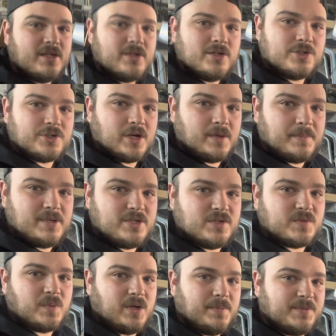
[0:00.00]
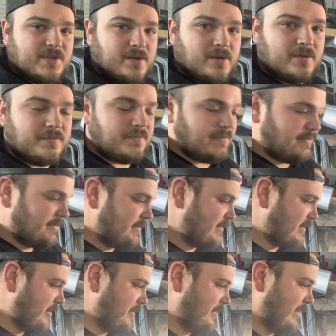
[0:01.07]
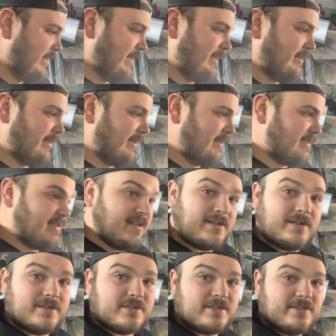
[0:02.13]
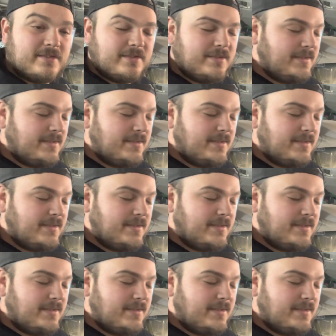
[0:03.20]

Sharpie just wipes off, so I need stickers.